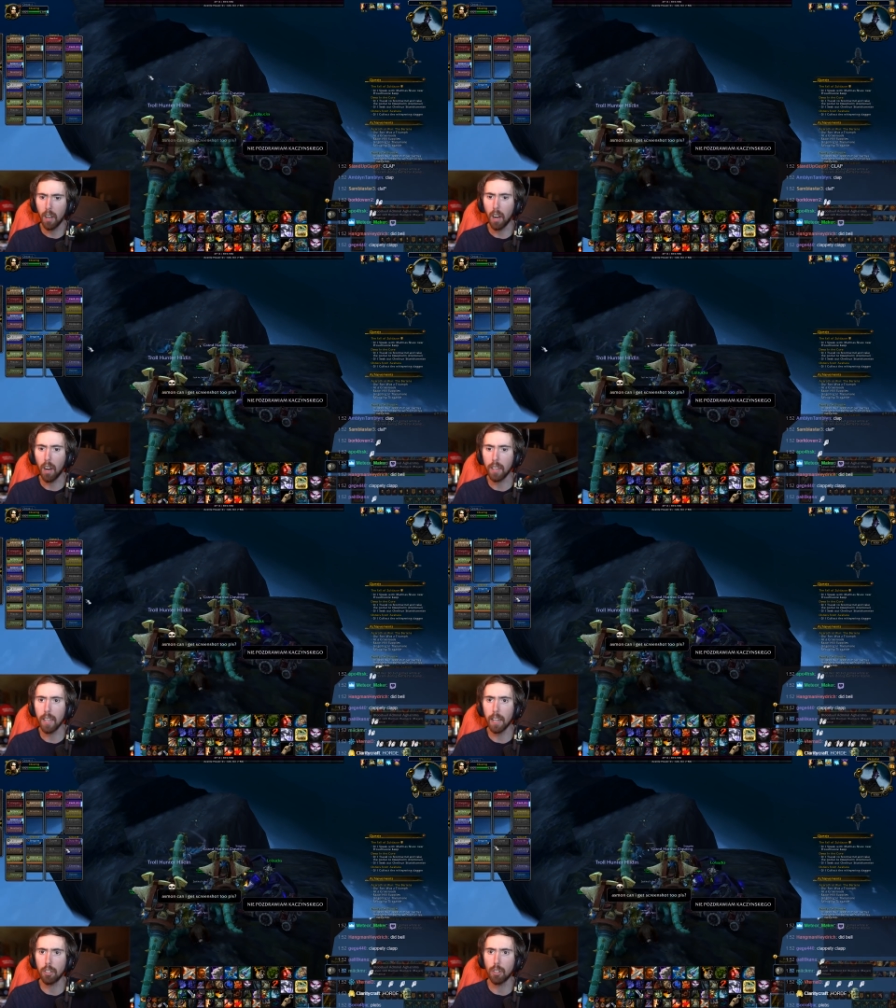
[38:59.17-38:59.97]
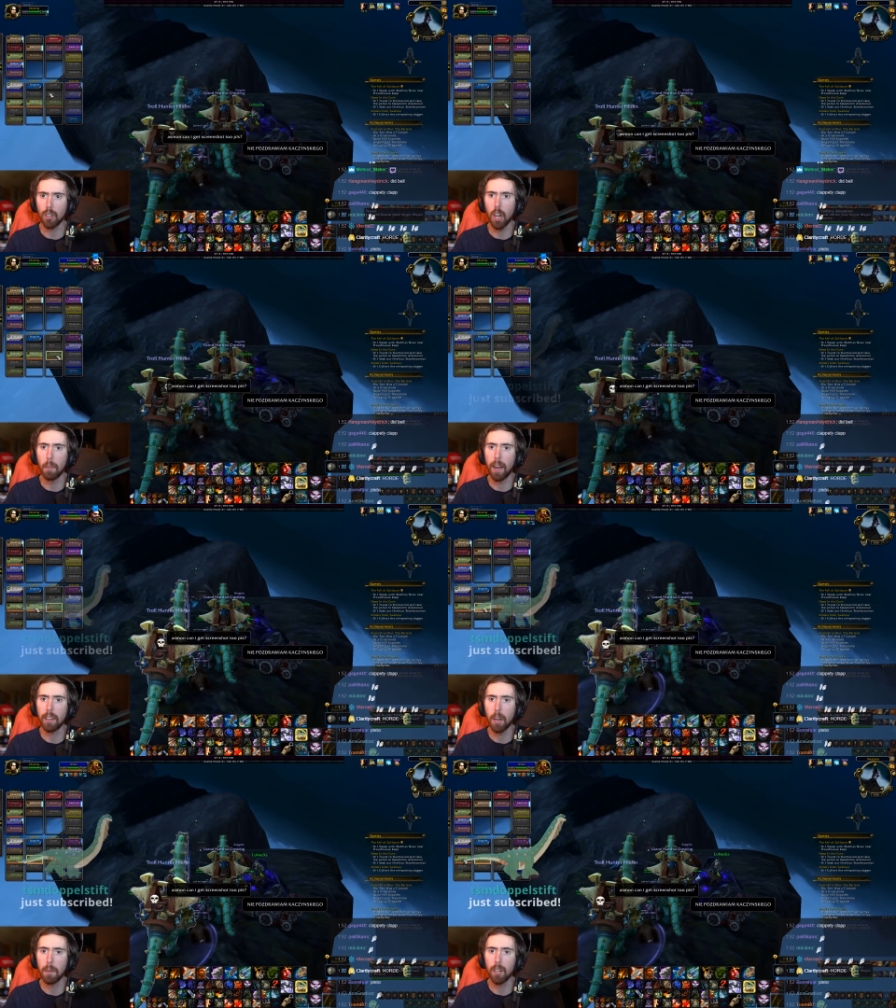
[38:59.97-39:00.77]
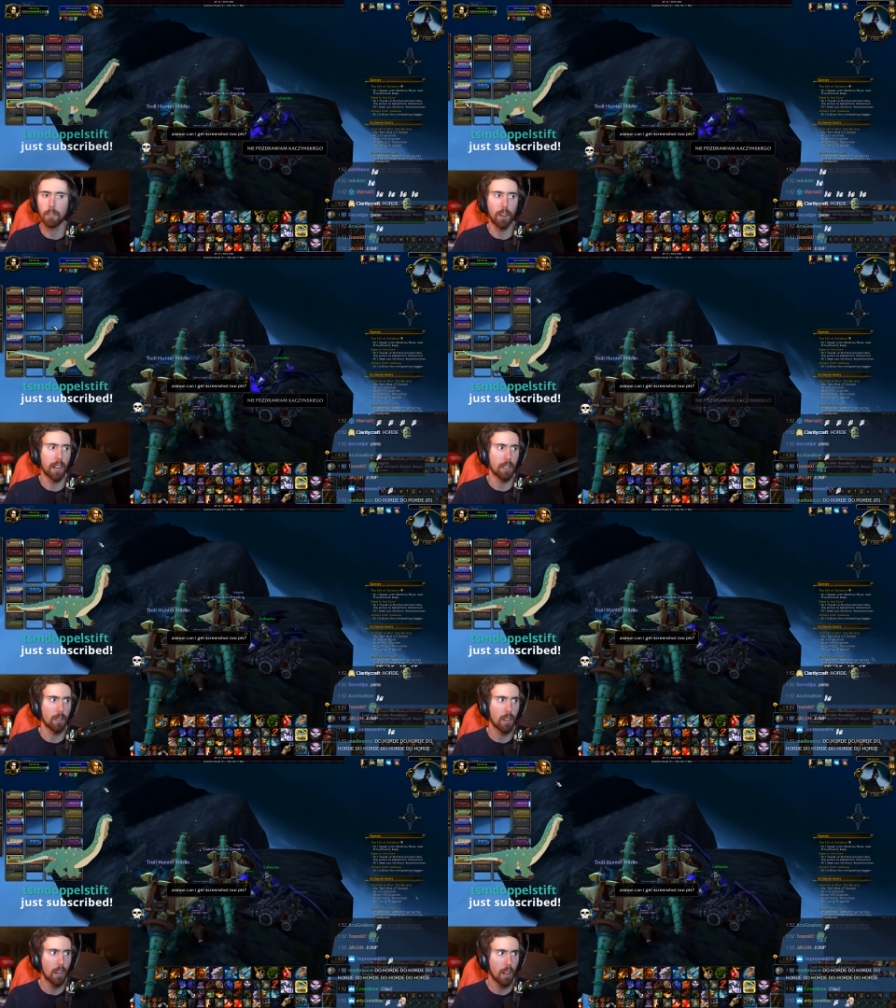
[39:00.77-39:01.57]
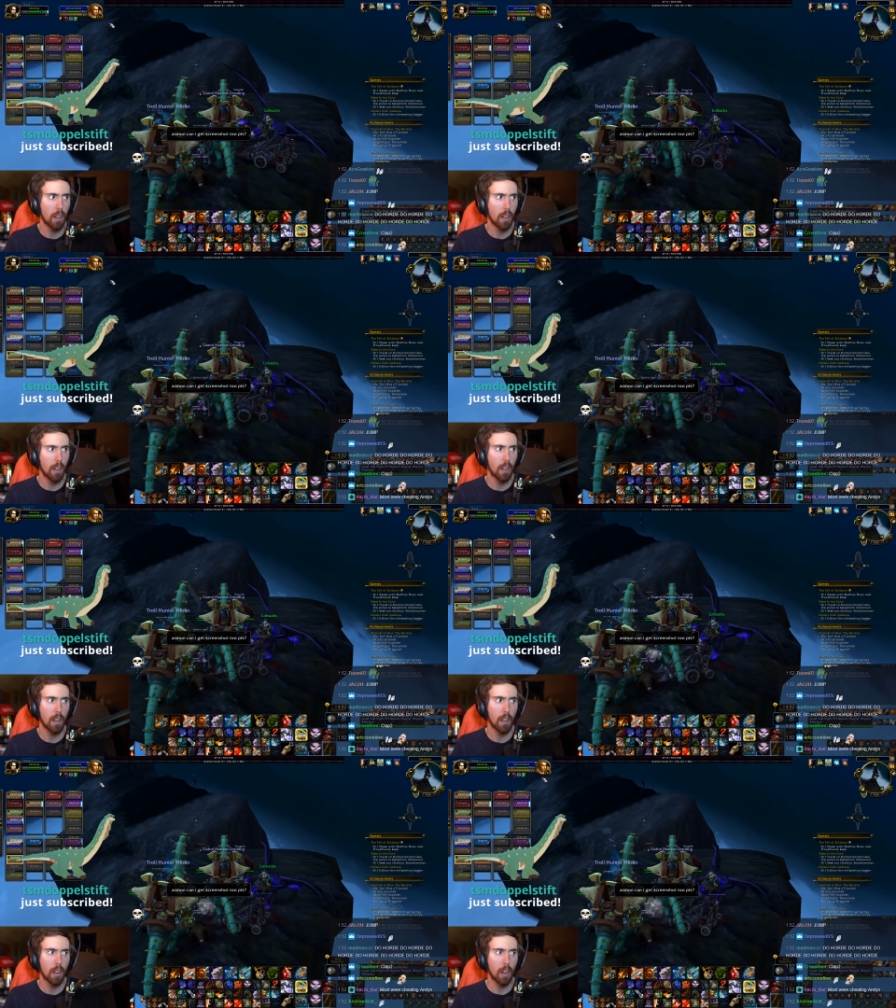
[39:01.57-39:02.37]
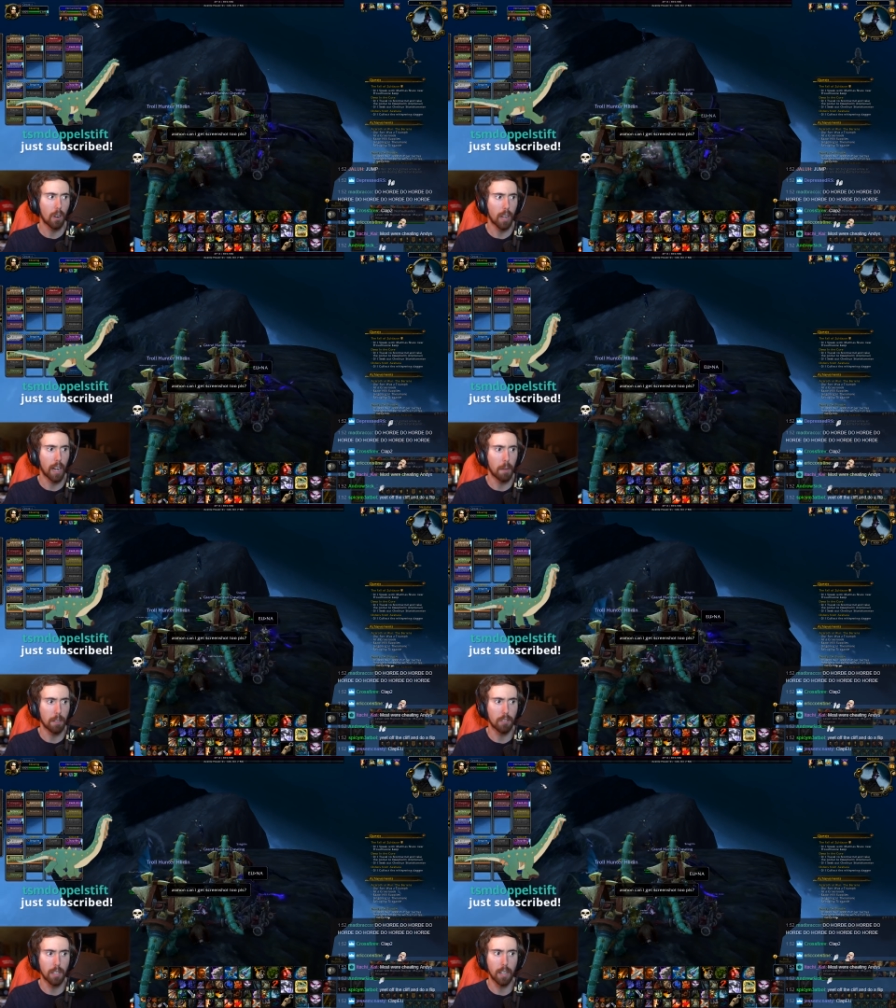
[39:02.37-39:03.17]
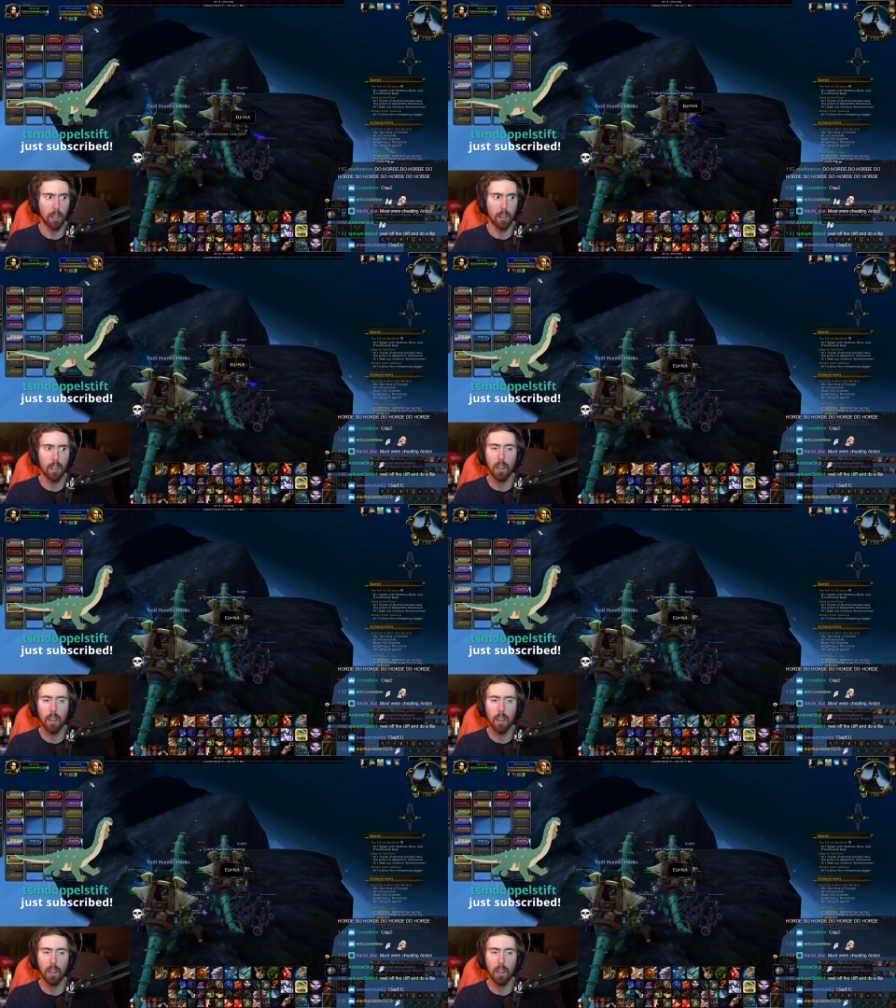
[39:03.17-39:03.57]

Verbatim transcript: Uh, yeah, sure, Nomad. Let me go find you. Okay, let me see here.